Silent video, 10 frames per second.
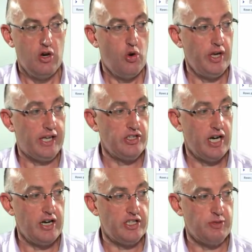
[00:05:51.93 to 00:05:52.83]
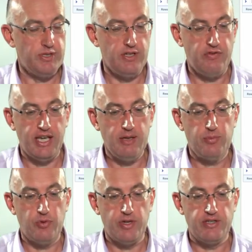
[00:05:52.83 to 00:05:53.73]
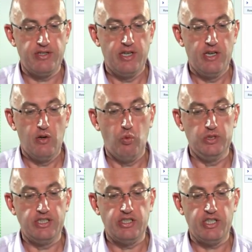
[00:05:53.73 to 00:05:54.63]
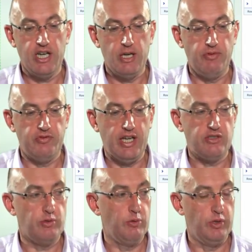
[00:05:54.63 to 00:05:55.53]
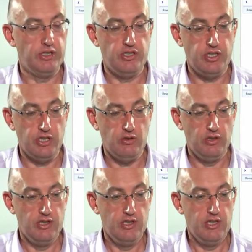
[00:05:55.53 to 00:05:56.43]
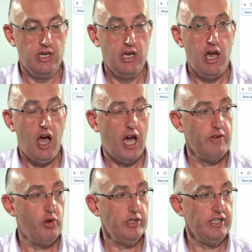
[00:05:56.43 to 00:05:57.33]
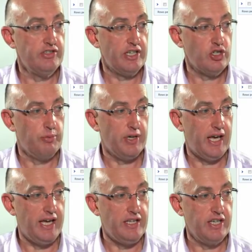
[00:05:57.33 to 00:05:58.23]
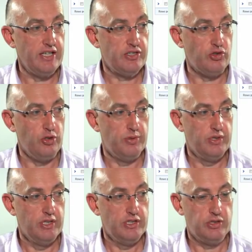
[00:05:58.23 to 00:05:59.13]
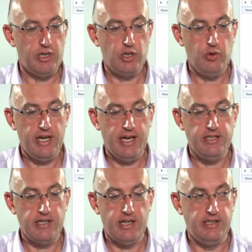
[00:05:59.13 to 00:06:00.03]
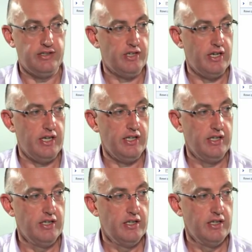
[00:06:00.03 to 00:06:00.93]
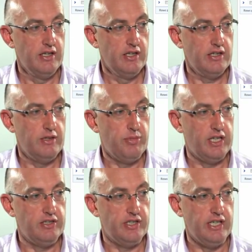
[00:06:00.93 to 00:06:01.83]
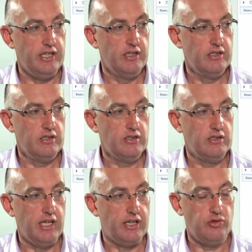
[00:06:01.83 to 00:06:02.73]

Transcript: Or I can target specific endpoints one at a time if that's what I want to do. I have already set up a test group, so I'll go ahead and assign the policy to that